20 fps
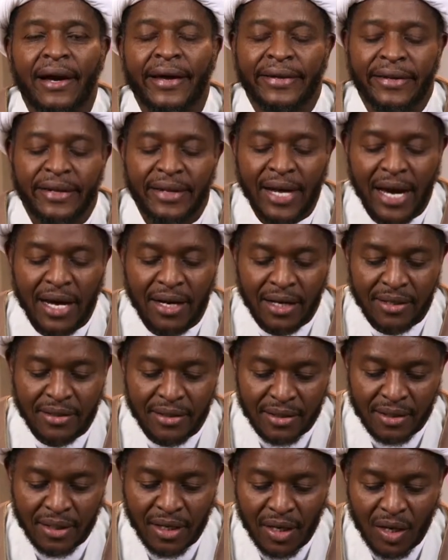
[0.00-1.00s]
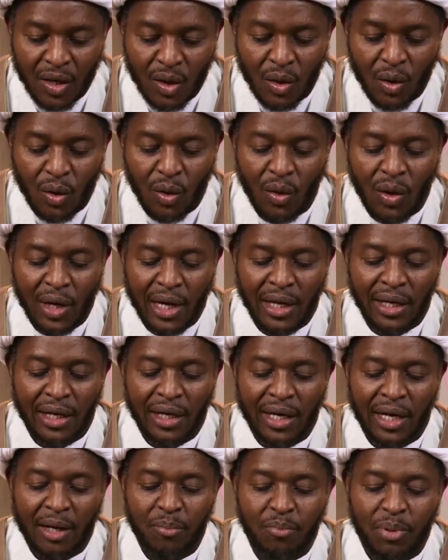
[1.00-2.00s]
ad O
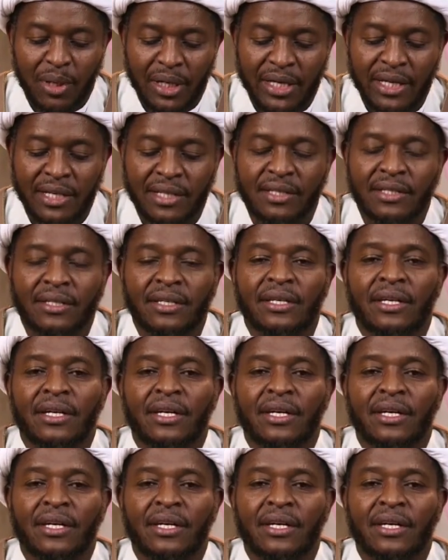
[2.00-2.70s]
Allah, please